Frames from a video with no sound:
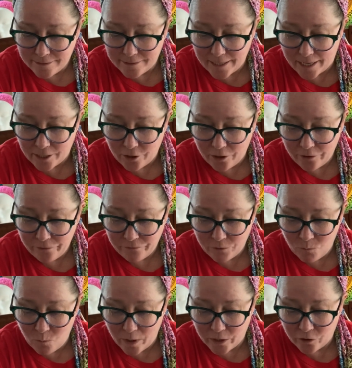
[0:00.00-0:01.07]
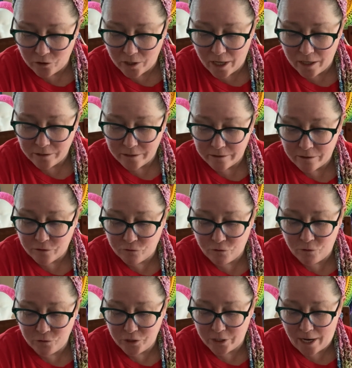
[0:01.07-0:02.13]
Dana from Wonderlust
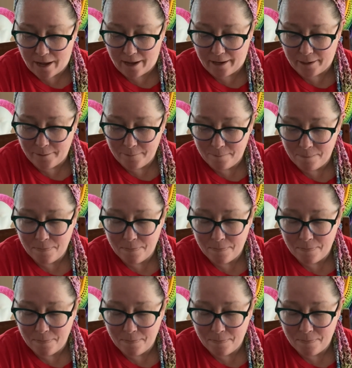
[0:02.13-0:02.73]
Crochet